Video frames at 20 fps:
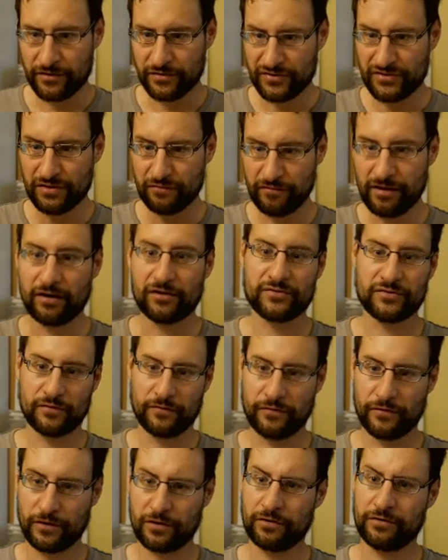You see, we also
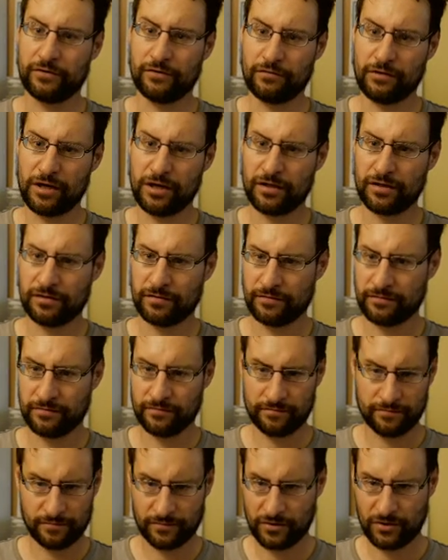work on our,
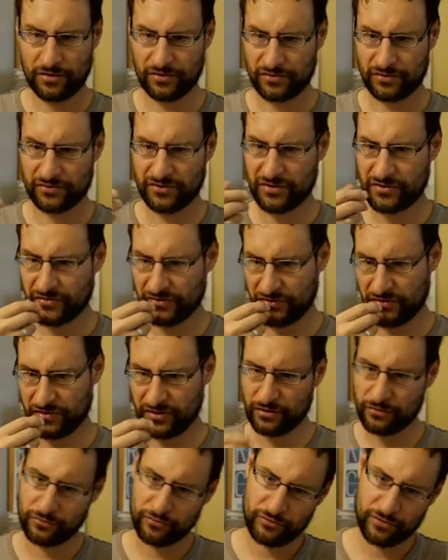also this
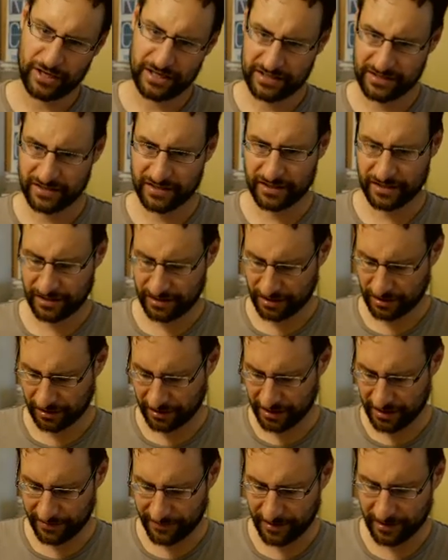
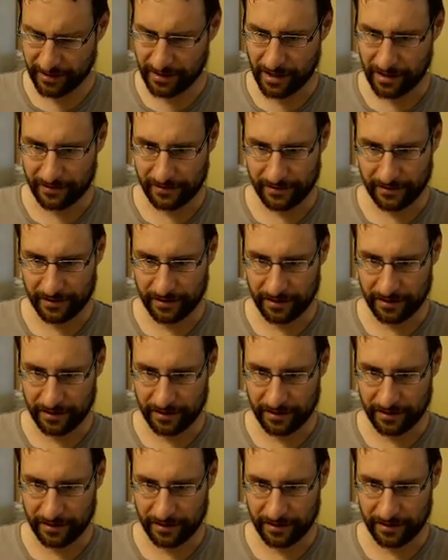theoretically, I mean, I